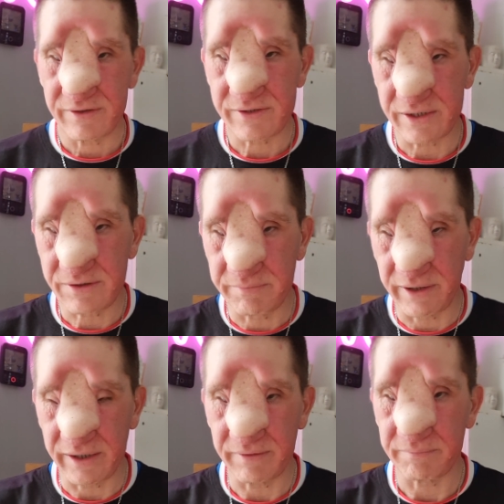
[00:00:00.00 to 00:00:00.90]
I said to
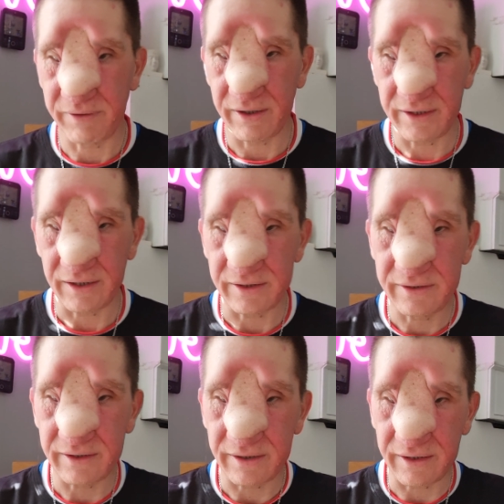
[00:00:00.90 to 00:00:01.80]
my partner
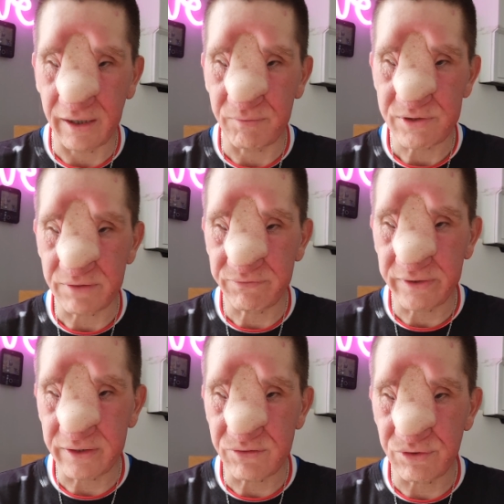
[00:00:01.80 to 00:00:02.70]
Linda that I wasn't
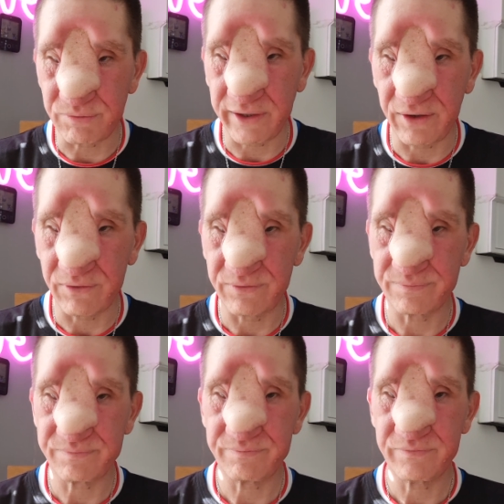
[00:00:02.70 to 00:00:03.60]
feeling too
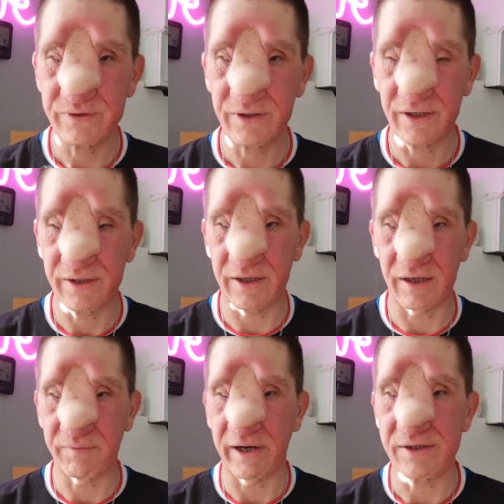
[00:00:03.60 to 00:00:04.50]
well.
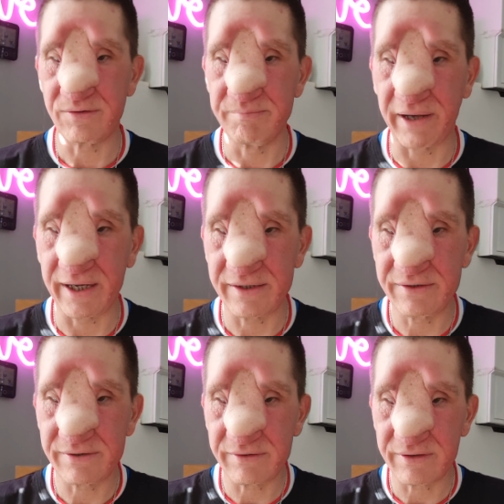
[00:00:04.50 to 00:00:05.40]
I went into bed
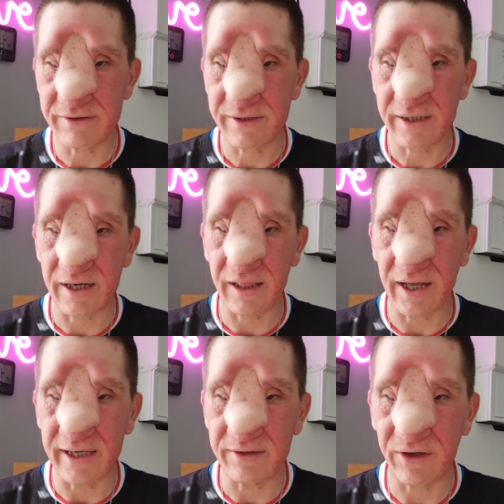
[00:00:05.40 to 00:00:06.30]
to kind of
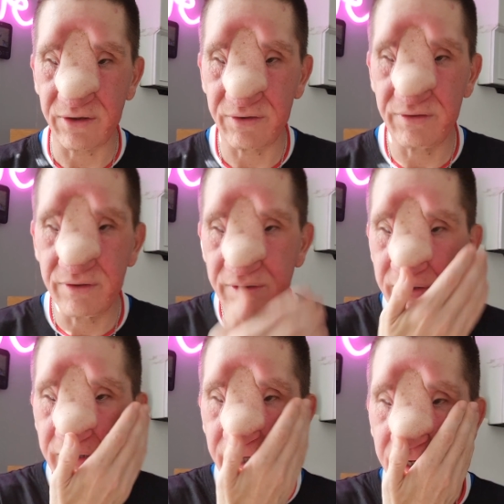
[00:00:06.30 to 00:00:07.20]
lie down,
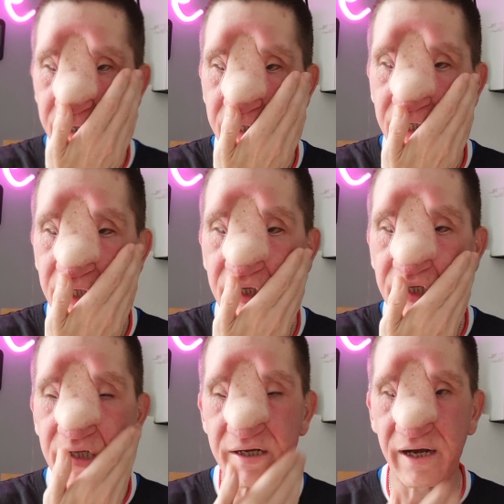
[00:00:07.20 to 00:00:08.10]
and
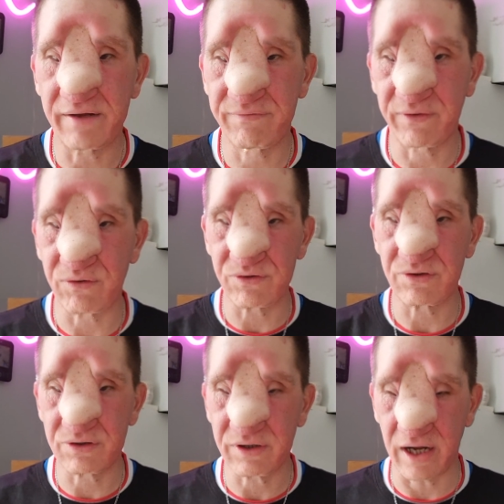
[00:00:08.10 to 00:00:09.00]
I felt
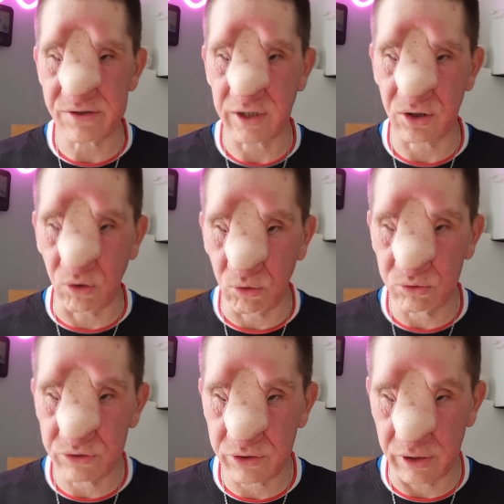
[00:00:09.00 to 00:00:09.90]
actually
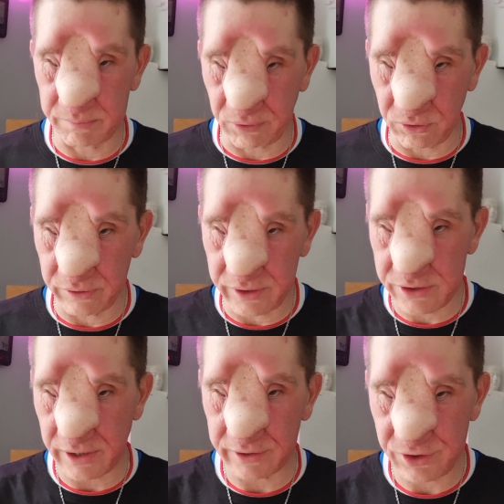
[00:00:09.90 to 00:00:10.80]
cold to the bone and
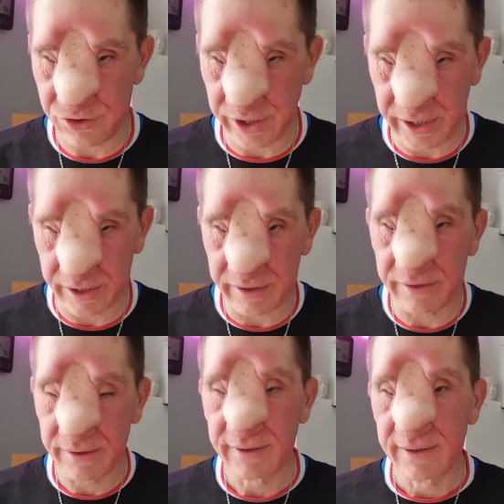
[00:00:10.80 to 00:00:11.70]
started
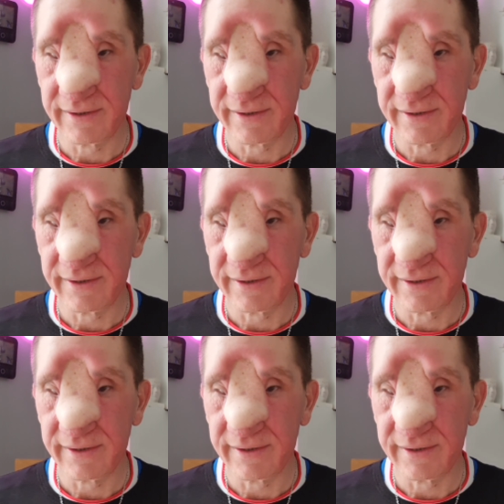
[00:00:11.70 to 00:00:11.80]
shaking.